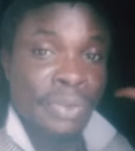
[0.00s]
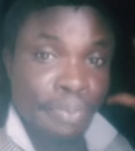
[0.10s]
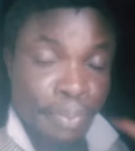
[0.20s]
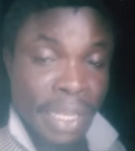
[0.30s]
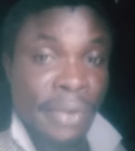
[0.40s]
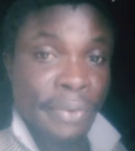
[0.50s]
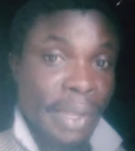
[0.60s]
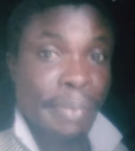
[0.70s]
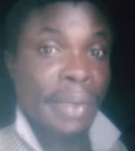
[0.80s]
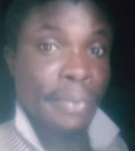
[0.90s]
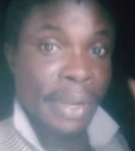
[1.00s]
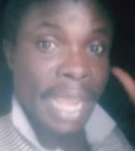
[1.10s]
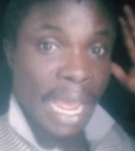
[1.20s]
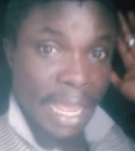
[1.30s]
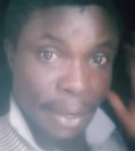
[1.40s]
men, women, we
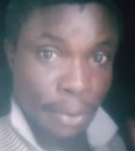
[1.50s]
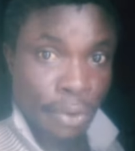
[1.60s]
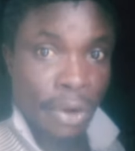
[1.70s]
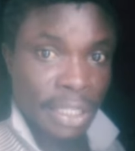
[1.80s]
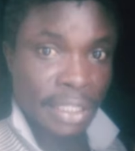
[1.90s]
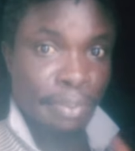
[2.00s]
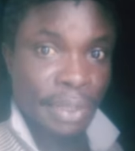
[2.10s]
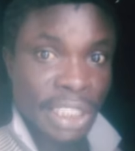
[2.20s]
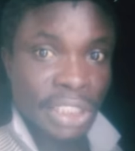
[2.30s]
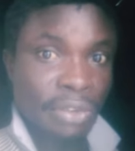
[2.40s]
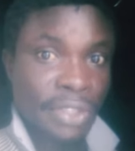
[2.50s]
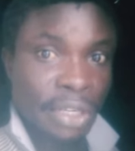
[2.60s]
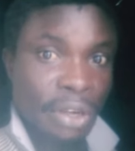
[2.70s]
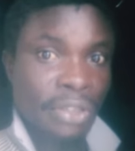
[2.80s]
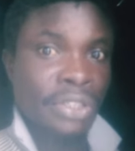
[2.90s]
are equal in the presence of the
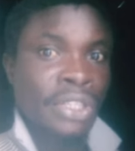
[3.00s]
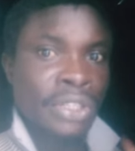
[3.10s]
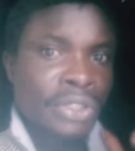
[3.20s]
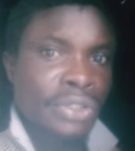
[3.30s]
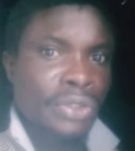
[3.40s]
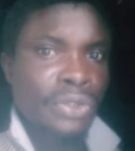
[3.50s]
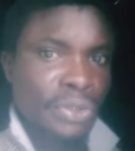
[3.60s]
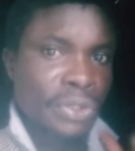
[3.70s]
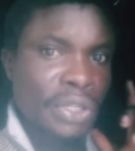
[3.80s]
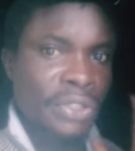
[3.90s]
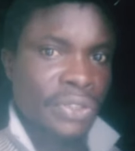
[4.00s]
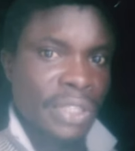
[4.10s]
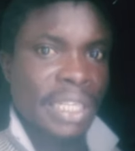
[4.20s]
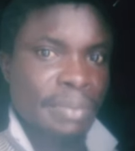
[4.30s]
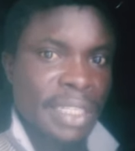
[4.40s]
Lord. So do not
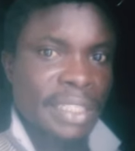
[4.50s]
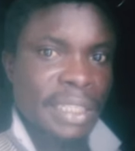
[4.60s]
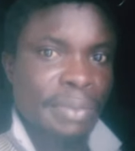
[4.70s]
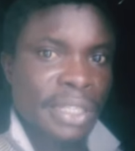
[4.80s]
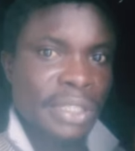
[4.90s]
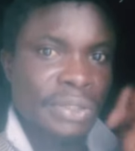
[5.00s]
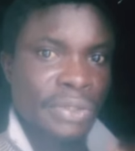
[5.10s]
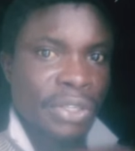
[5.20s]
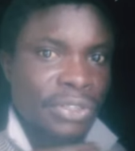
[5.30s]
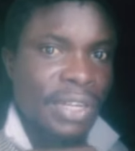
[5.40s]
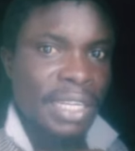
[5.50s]
eliminate anybody. Do not try